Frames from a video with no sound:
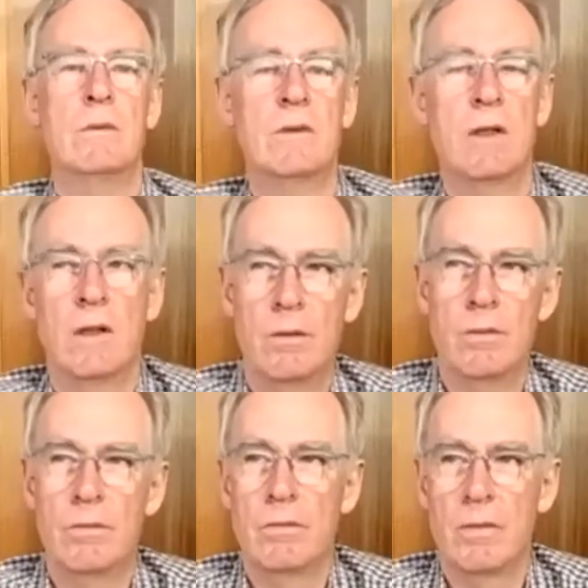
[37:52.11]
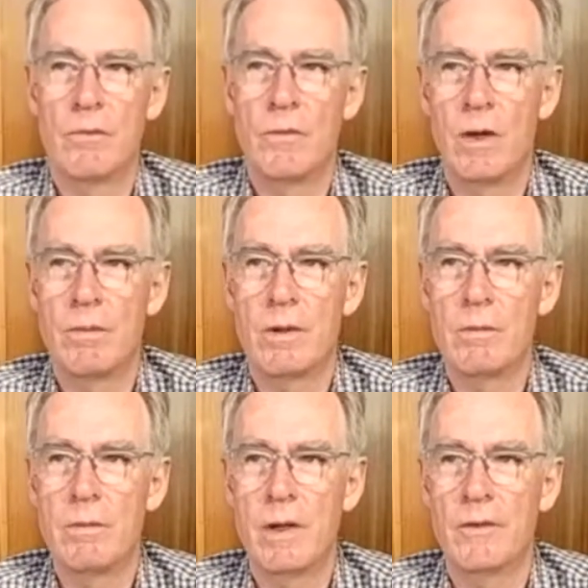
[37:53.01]
so no
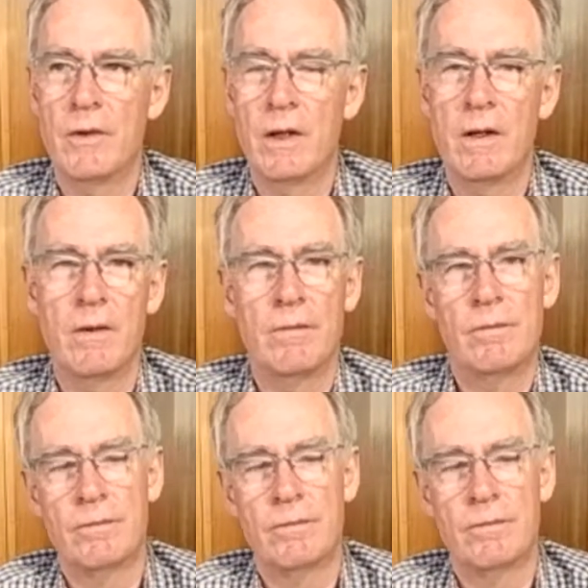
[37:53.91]
problem. That's another